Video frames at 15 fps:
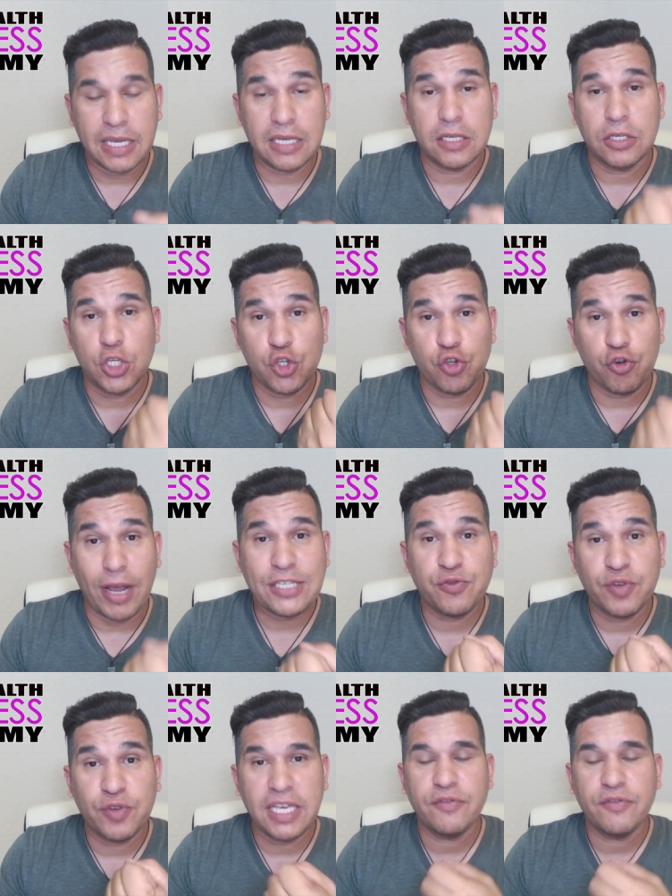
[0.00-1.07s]

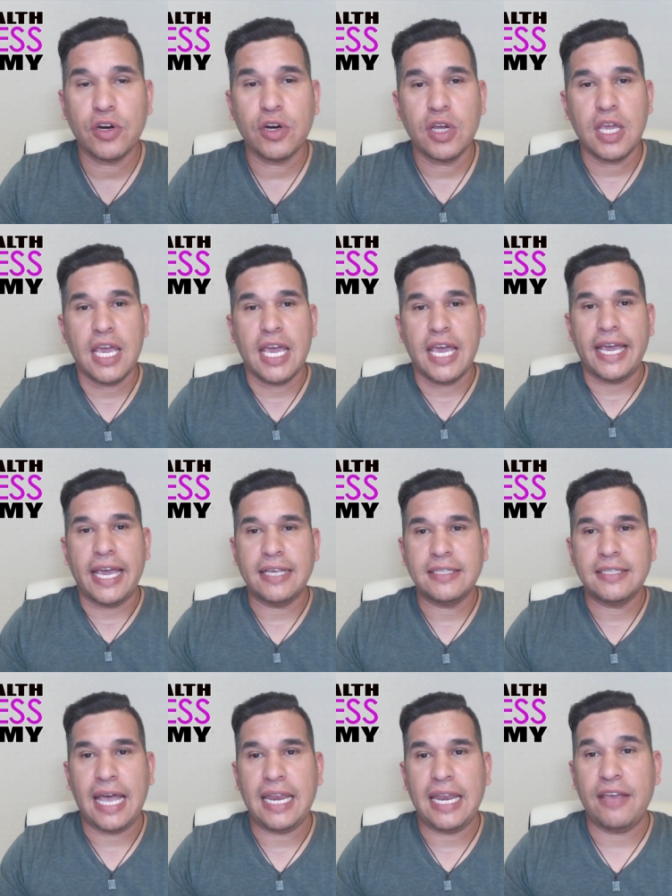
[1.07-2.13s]
stress reliever
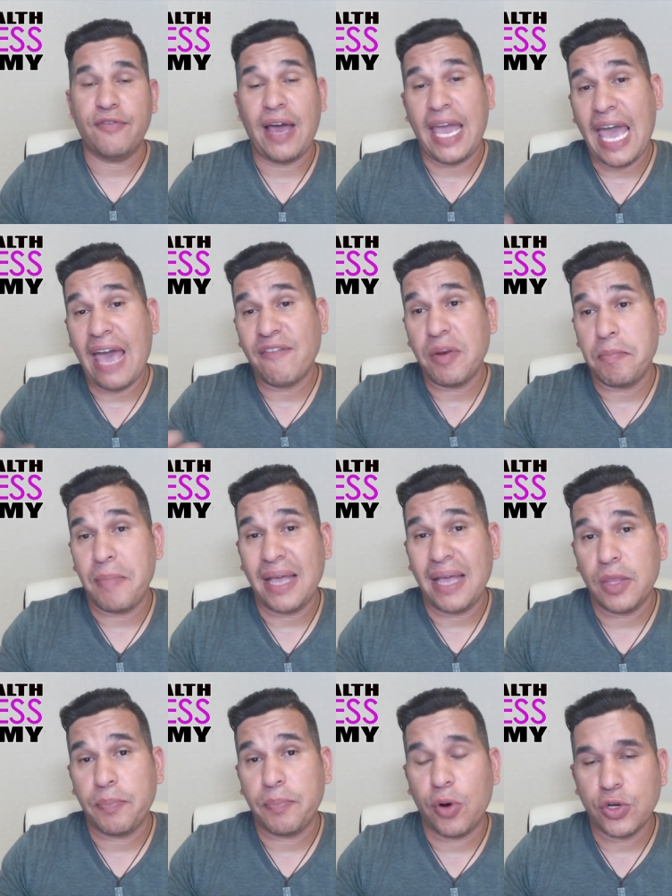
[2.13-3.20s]
is that if I haven't
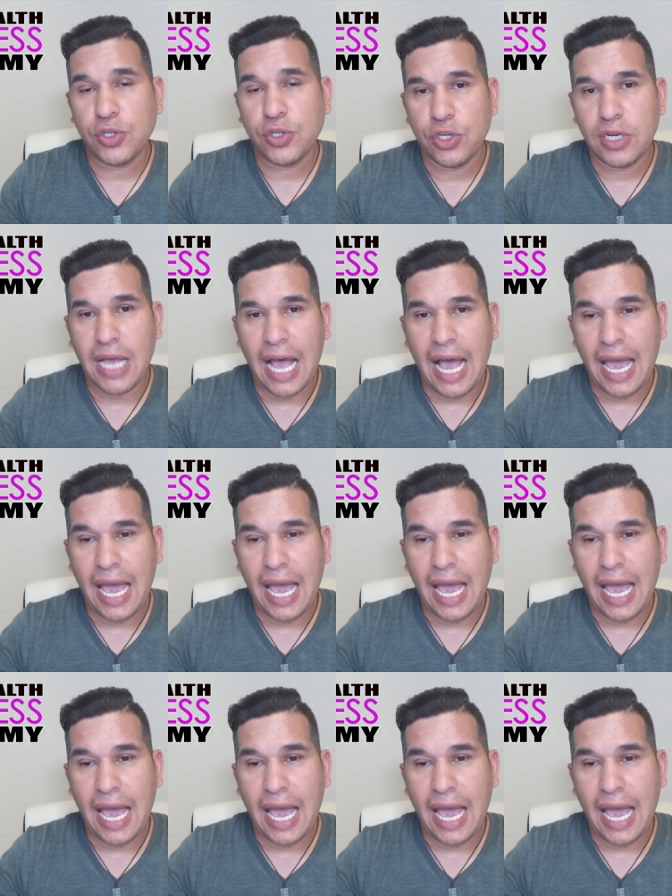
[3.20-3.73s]
met the person,